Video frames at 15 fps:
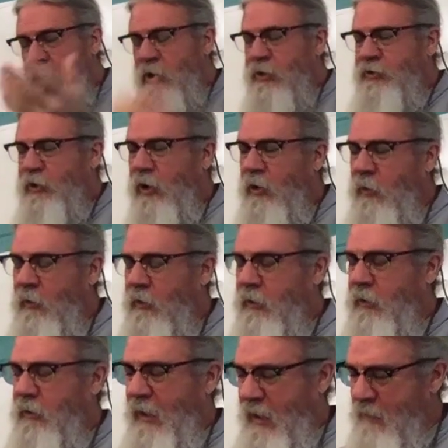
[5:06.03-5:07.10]
So
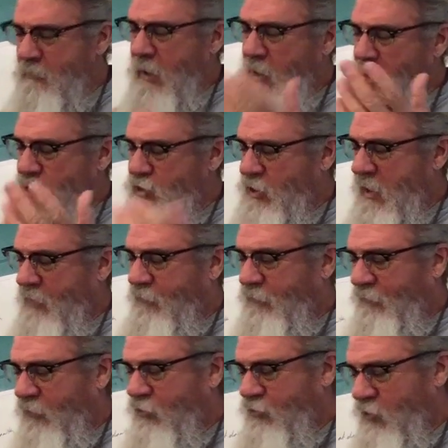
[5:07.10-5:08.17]
they get married. She has her
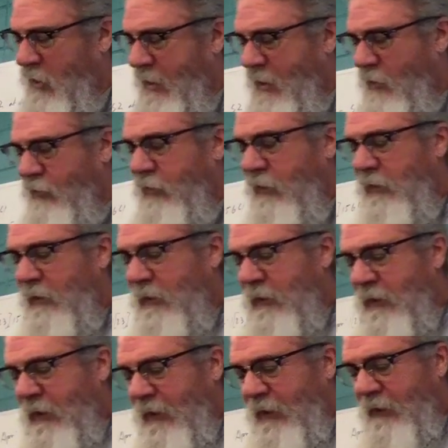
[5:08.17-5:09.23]
first child
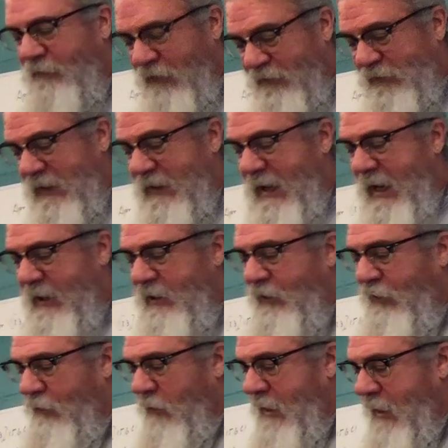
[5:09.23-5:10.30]
in
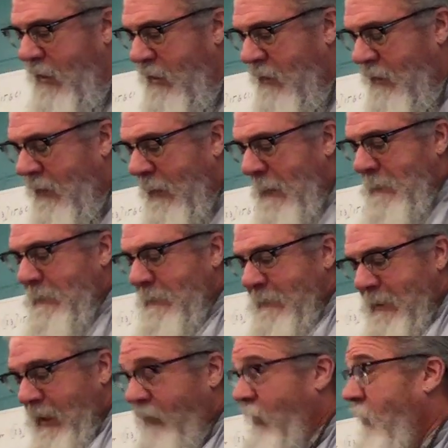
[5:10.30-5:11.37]
1583.
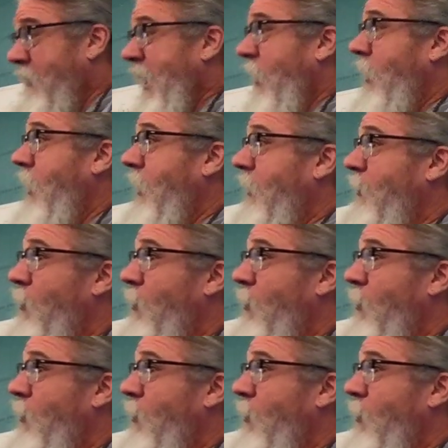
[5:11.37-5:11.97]
Okay, they're married in